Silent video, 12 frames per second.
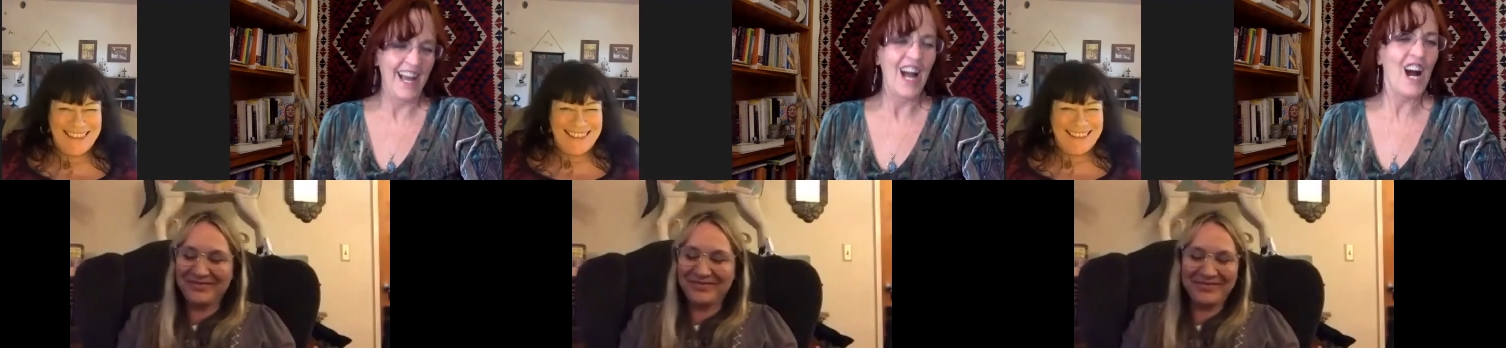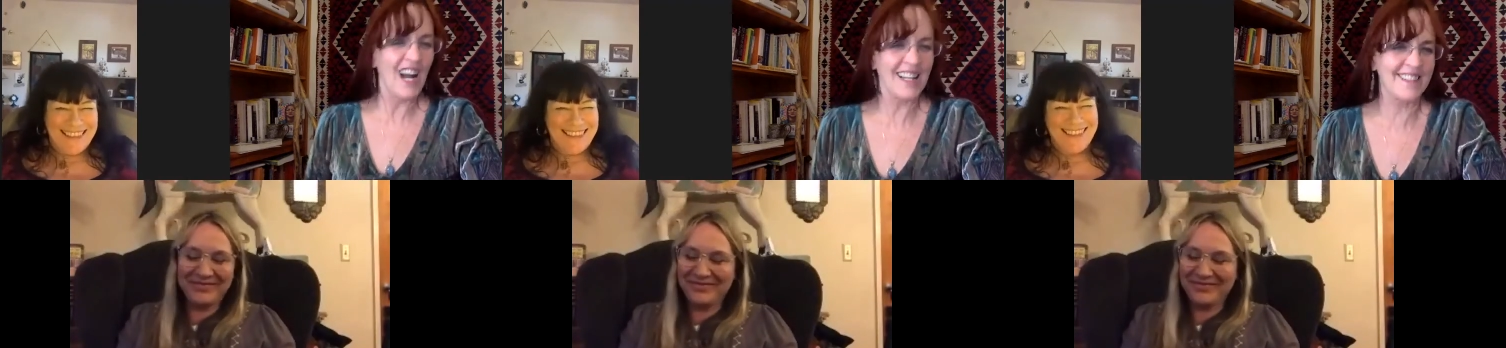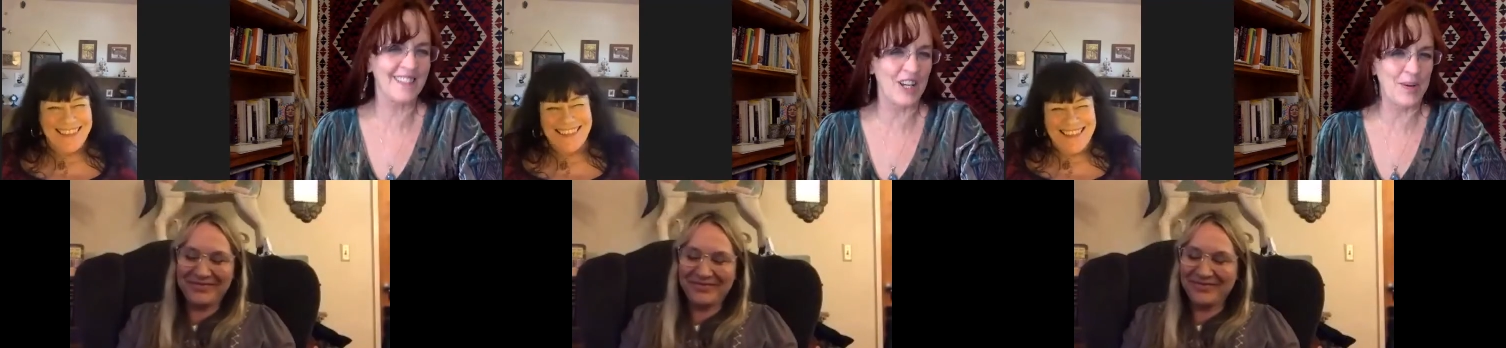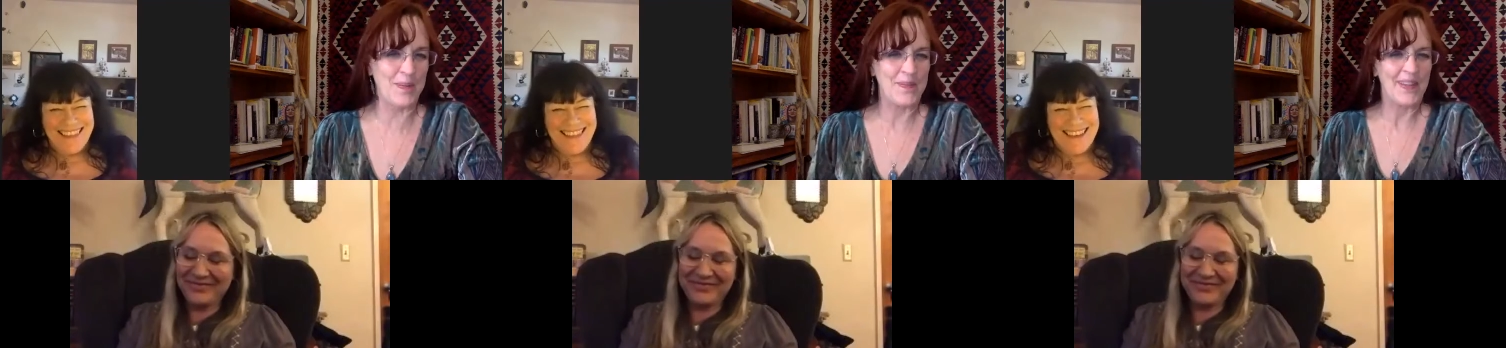
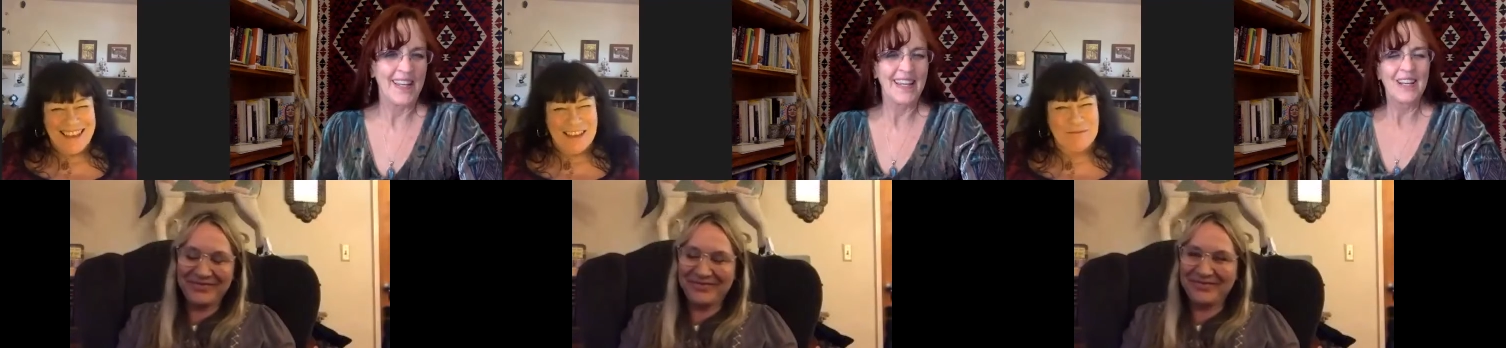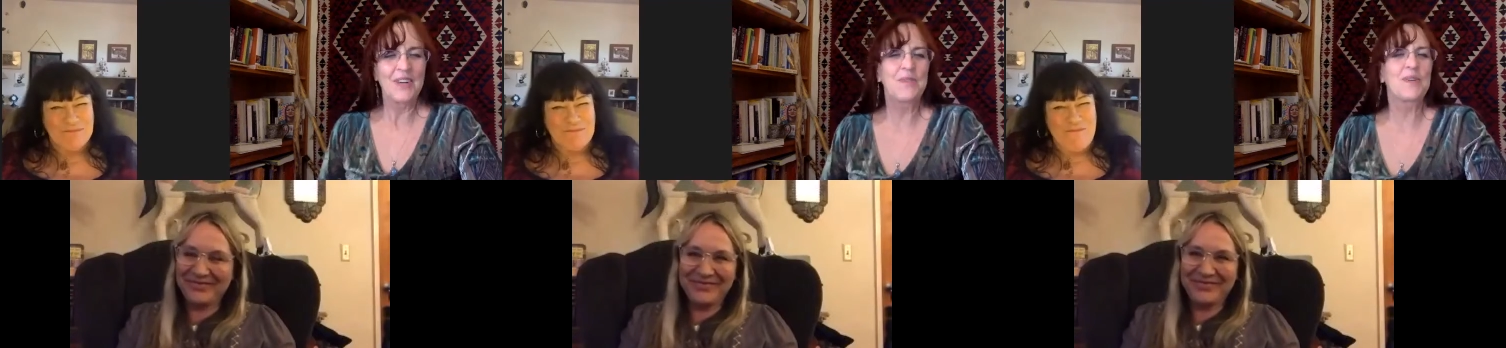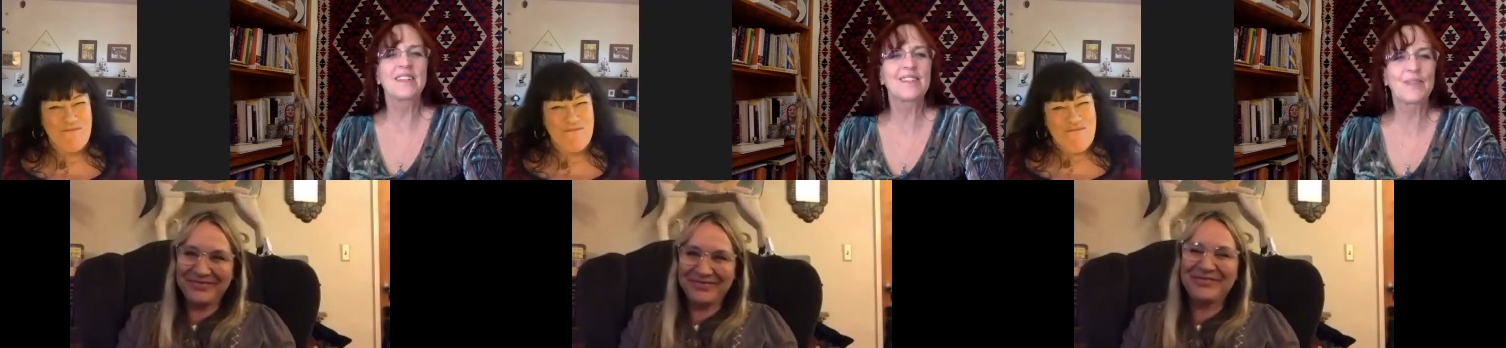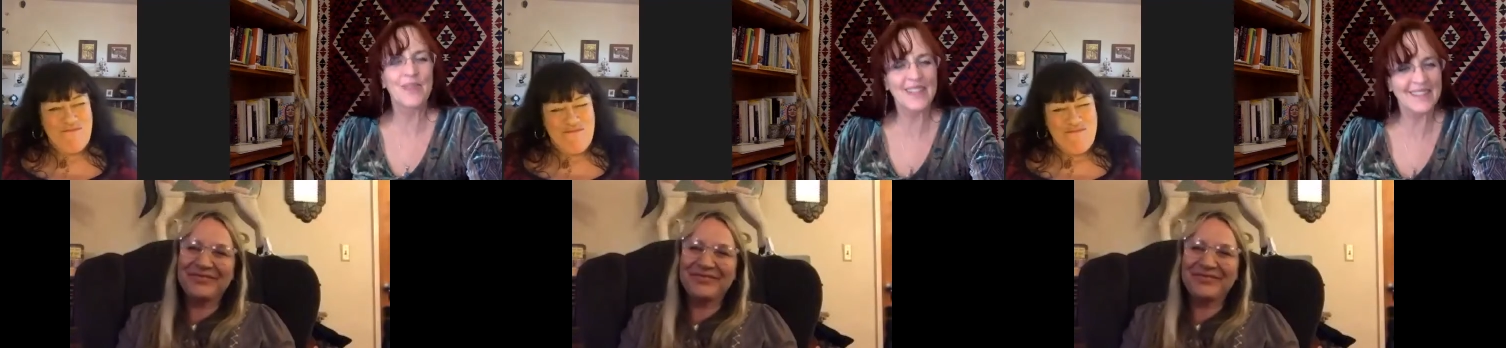Speaker 1: awesome. Words of
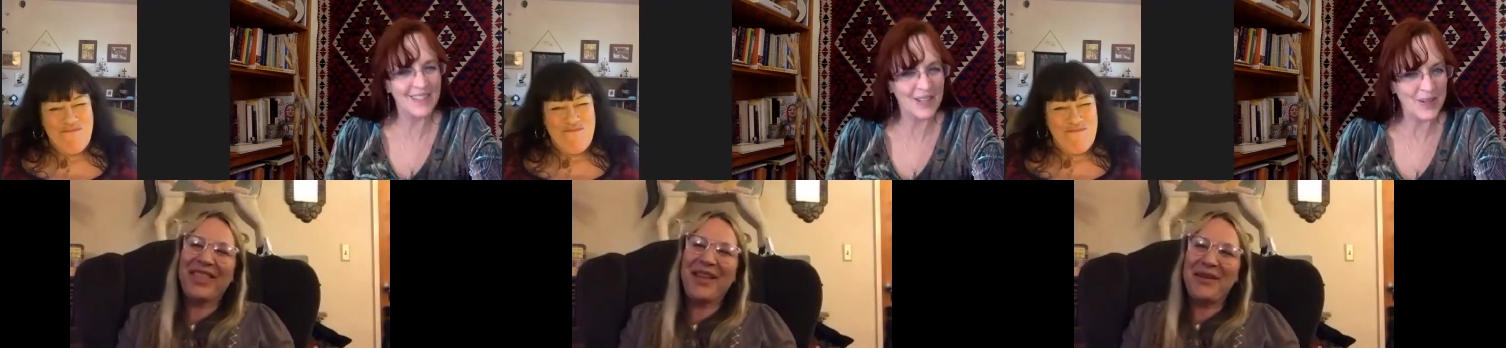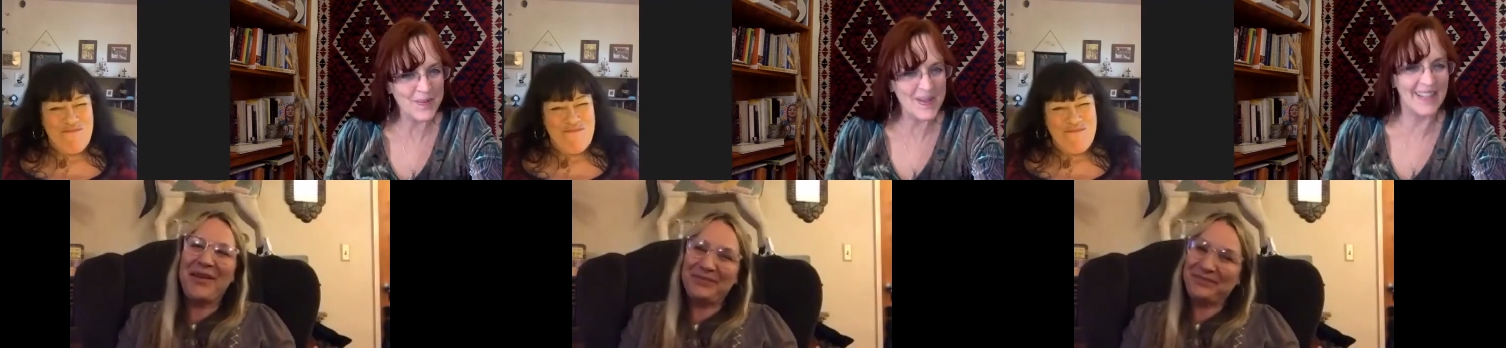wisdom.